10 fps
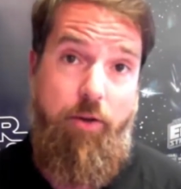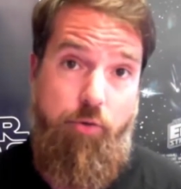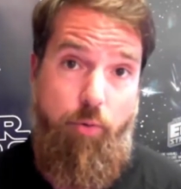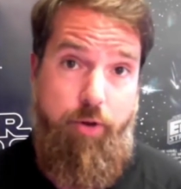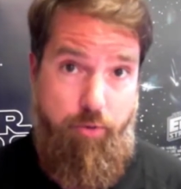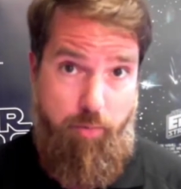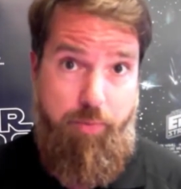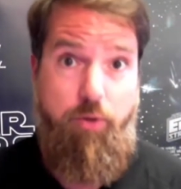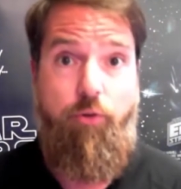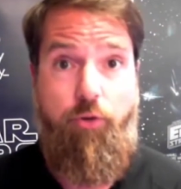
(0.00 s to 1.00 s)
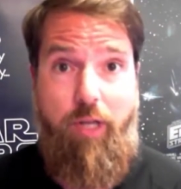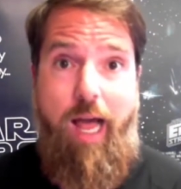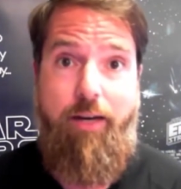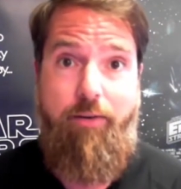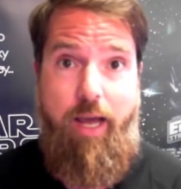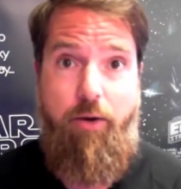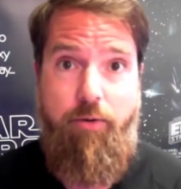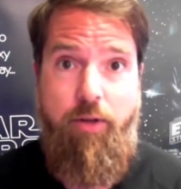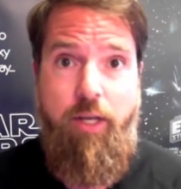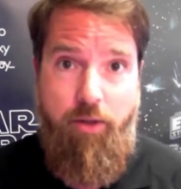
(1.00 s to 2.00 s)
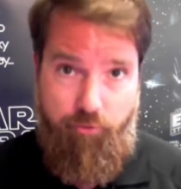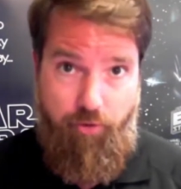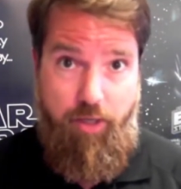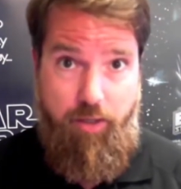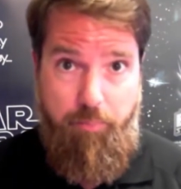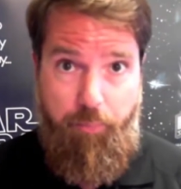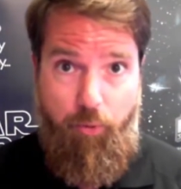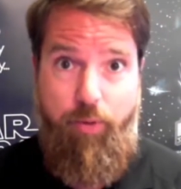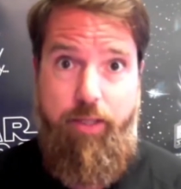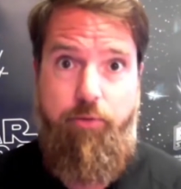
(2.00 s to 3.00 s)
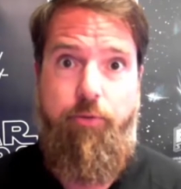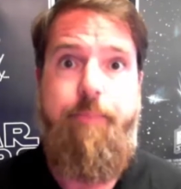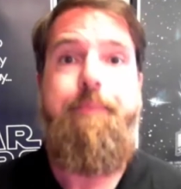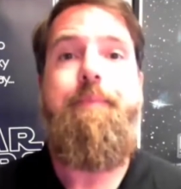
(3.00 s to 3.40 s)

sure that your computers are locked down so that employees